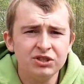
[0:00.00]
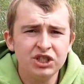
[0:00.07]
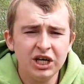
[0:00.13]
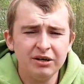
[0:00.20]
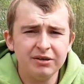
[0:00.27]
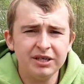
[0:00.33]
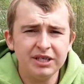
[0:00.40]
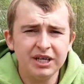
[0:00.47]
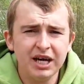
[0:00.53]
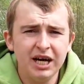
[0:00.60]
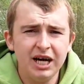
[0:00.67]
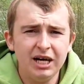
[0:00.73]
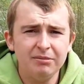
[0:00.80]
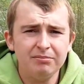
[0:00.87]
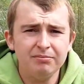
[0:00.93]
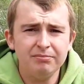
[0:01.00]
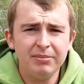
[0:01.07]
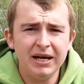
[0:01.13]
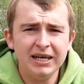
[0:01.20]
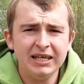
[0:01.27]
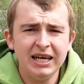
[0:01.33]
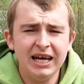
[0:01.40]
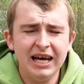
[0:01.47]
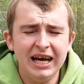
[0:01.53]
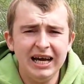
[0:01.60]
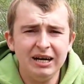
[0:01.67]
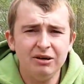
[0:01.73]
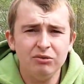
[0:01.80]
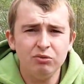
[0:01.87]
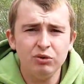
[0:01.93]
cherry carp bait
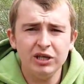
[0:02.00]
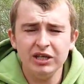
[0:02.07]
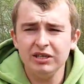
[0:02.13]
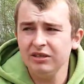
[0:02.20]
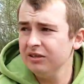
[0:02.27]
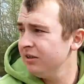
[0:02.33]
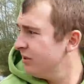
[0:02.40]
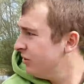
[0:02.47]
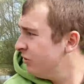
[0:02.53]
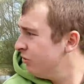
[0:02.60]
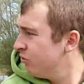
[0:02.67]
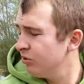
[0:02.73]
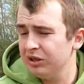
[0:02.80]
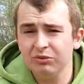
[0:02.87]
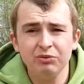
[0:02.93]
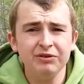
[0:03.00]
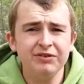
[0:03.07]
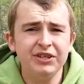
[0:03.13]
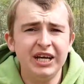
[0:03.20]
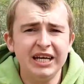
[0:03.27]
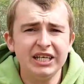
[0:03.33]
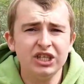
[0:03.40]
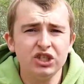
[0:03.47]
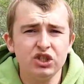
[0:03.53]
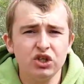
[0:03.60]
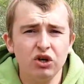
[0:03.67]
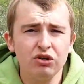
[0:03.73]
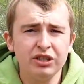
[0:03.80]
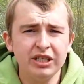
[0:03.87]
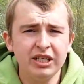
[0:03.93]
with a naked
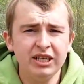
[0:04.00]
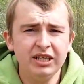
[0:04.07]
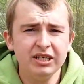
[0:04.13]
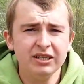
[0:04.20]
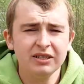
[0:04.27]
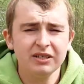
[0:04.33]
choddy.